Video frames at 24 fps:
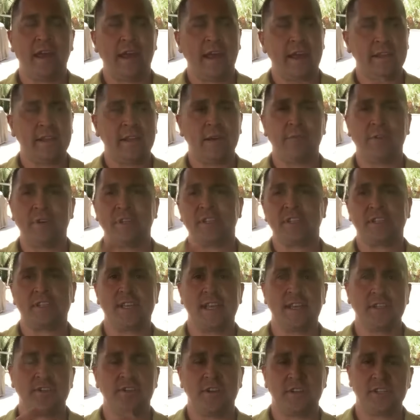And then we just
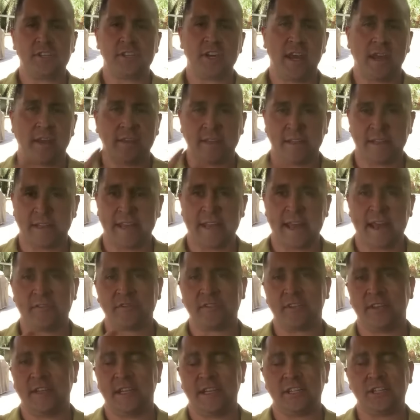send you a check the day
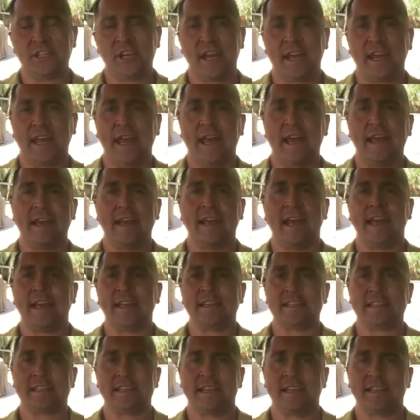after they check in
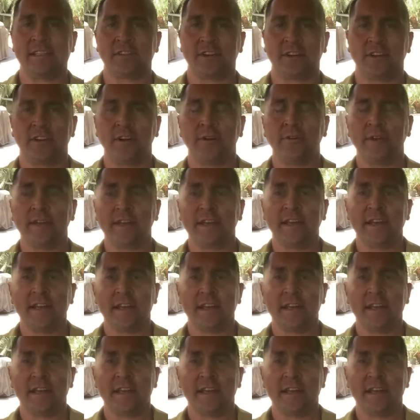as things are going.